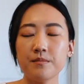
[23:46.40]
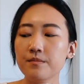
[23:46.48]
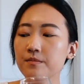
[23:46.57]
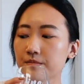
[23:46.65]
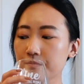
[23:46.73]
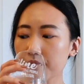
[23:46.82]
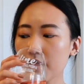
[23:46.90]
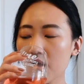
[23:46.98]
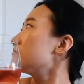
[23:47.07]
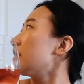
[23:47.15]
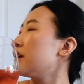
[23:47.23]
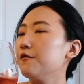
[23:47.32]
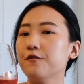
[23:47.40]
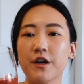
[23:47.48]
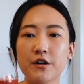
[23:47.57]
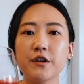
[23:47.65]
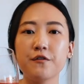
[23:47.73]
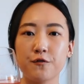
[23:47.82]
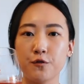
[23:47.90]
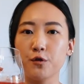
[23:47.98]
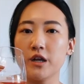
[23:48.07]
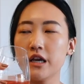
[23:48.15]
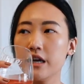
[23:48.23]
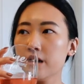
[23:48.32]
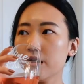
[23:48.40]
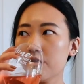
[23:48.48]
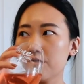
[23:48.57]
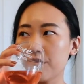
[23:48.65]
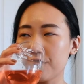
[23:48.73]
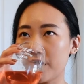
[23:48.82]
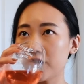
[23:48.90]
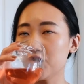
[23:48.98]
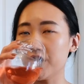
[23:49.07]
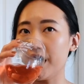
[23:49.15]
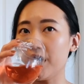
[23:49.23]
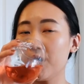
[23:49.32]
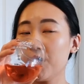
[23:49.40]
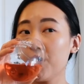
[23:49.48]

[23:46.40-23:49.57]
Hmm, like very fruity, refreshing